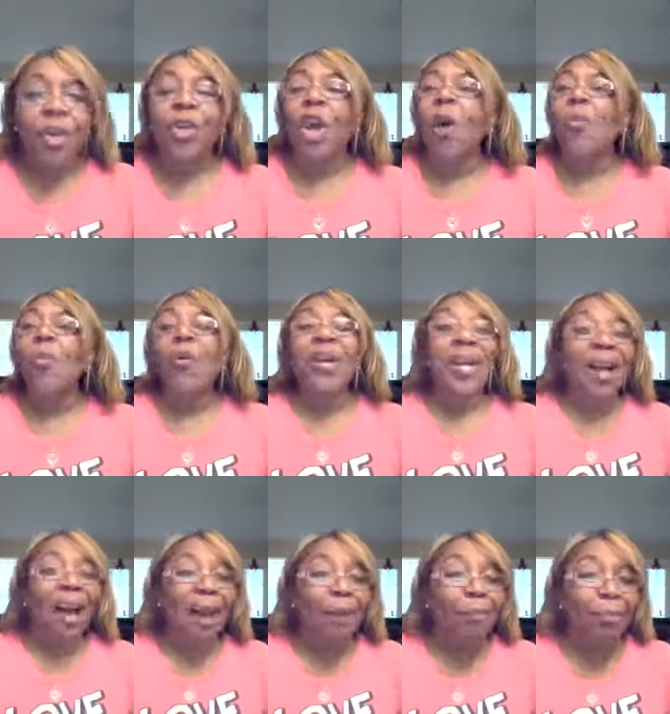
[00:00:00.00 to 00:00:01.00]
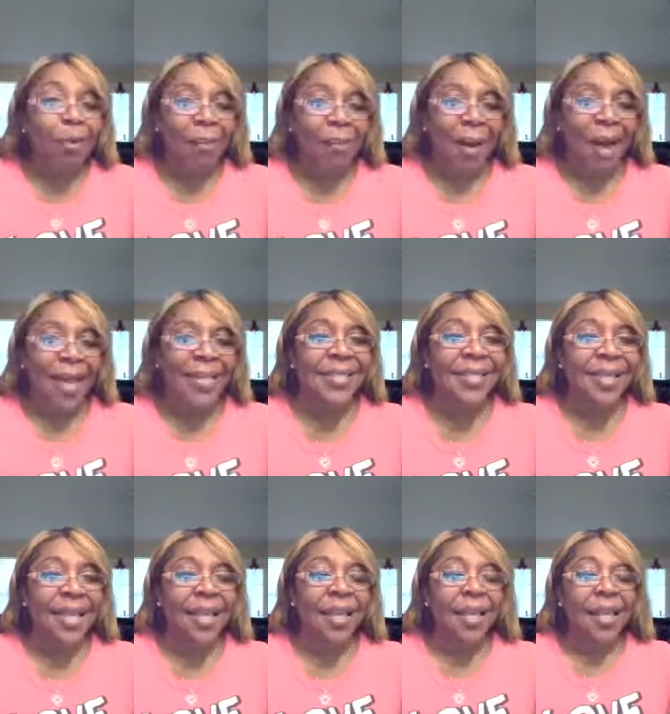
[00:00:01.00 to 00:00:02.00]
No more
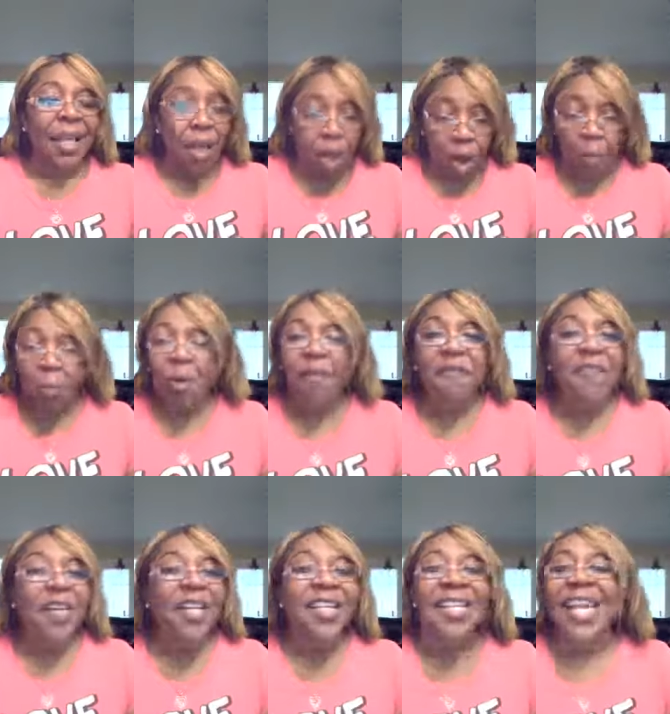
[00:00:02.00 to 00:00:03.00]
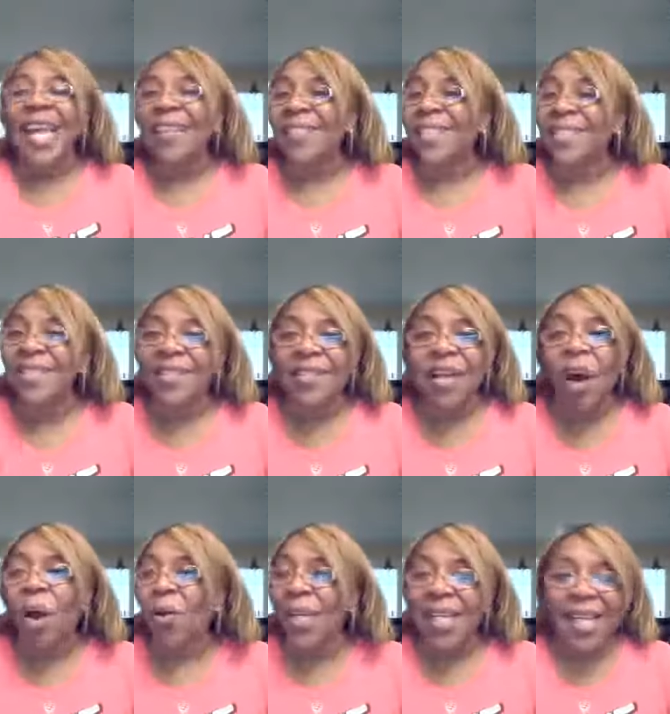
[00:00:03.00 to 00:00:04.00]
compromising. No more feeling like this is
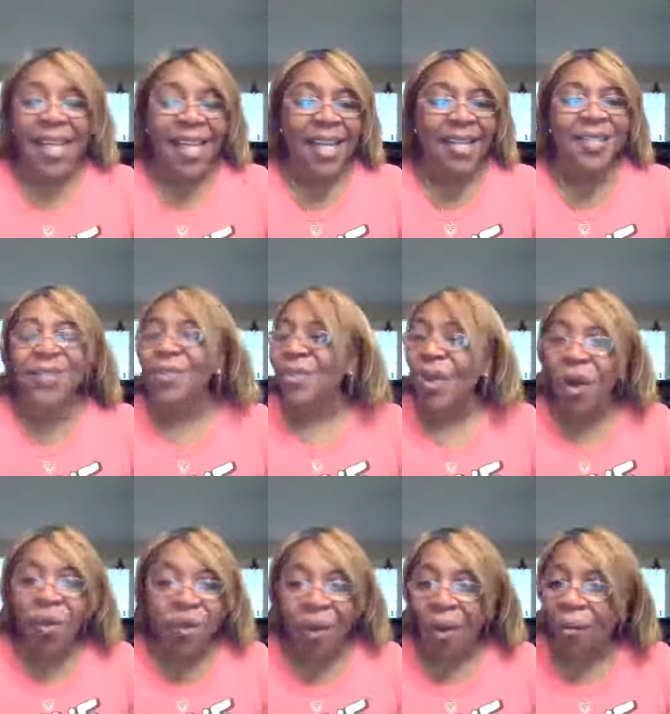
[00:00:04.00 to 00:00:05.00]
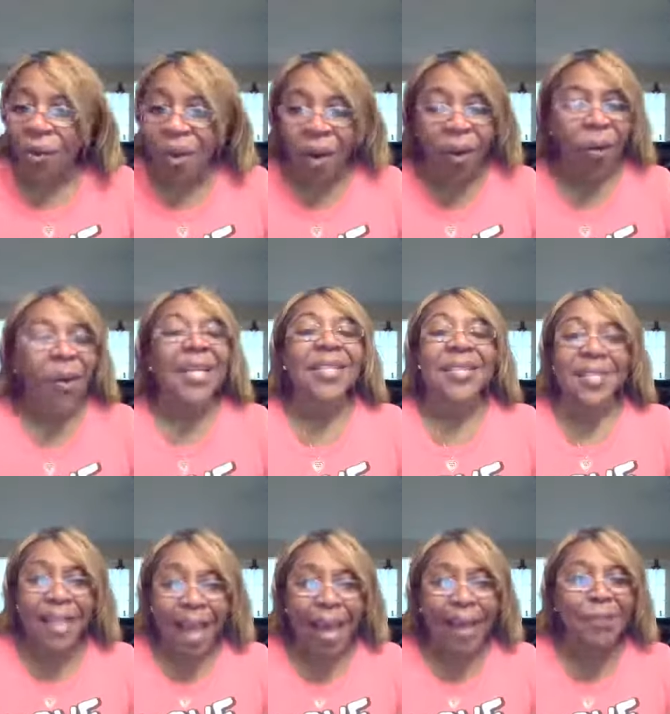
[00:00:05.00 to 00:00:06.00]
all it is. No, no, no. It's
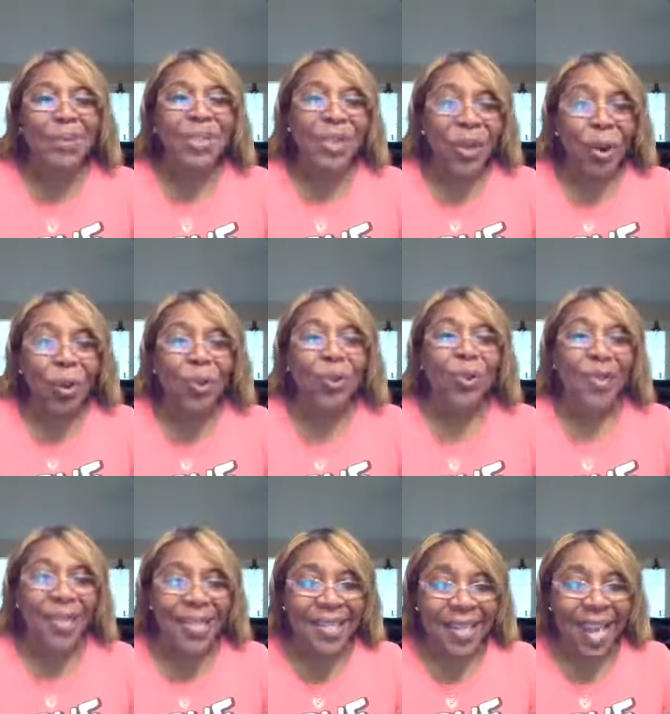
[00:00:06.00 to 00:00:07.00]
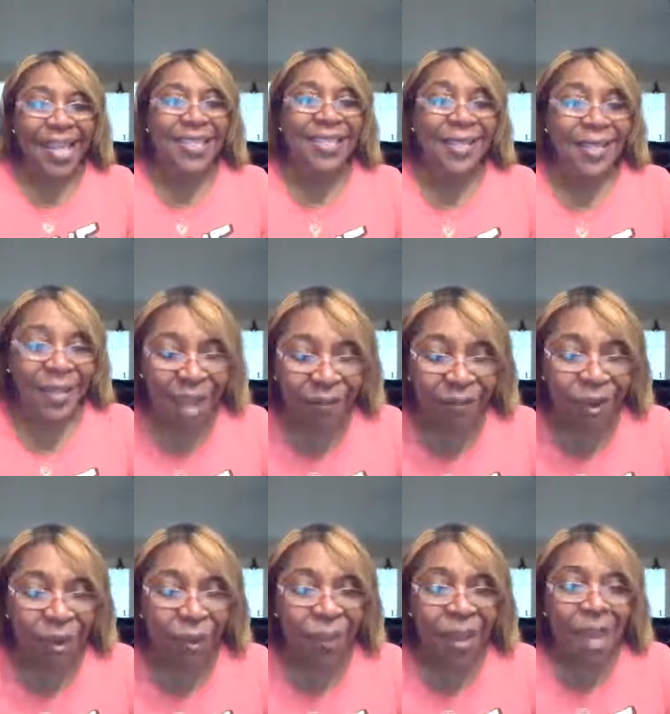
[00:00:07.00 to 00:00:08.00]
time to go to the next
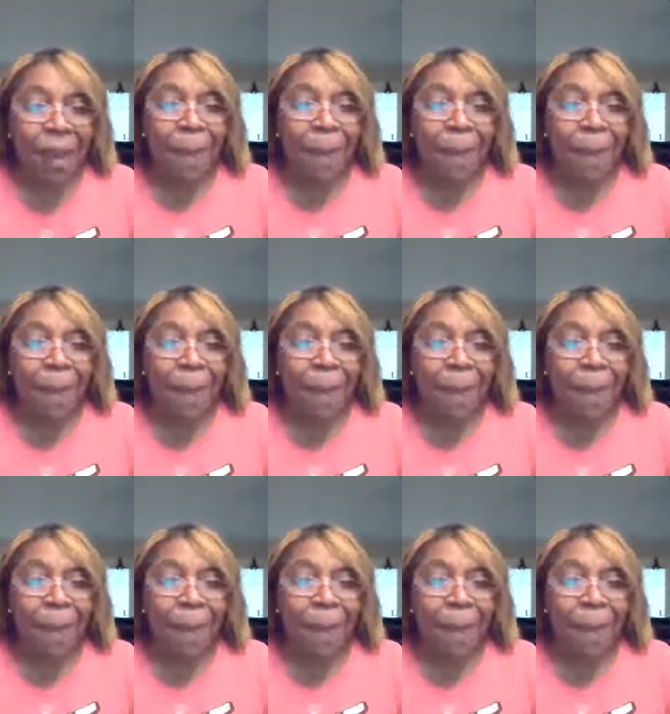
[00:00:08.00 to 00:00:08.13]
level.